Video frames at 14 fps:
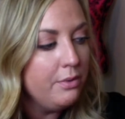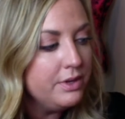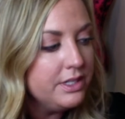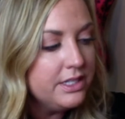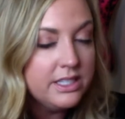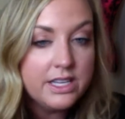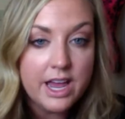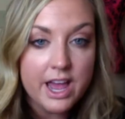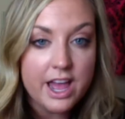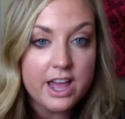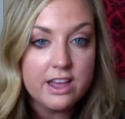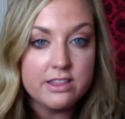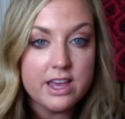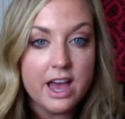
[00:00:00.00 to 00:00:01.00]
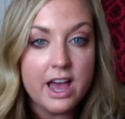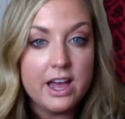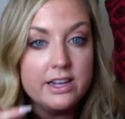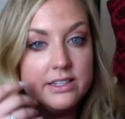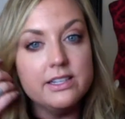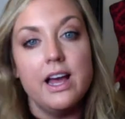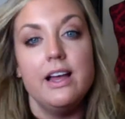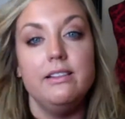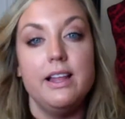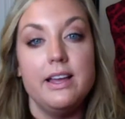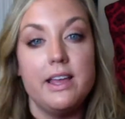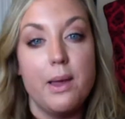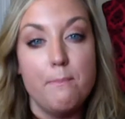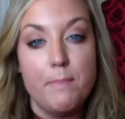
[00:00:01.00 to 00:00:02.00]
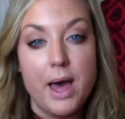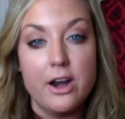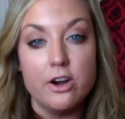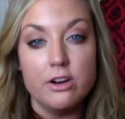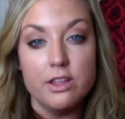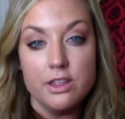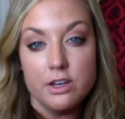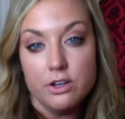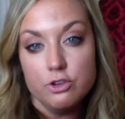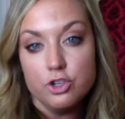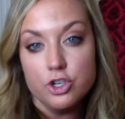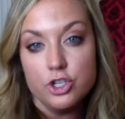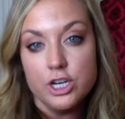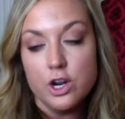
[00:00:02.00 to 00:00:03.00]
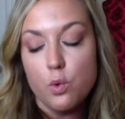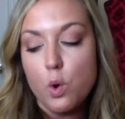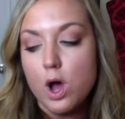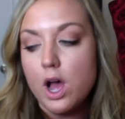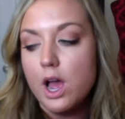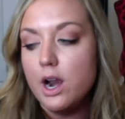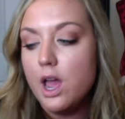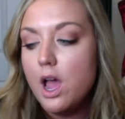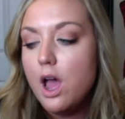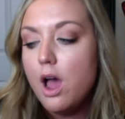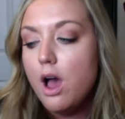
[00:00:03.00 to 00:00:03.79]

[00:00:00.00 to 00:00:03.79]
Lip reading: would say that I like it better than the Neutrogena one,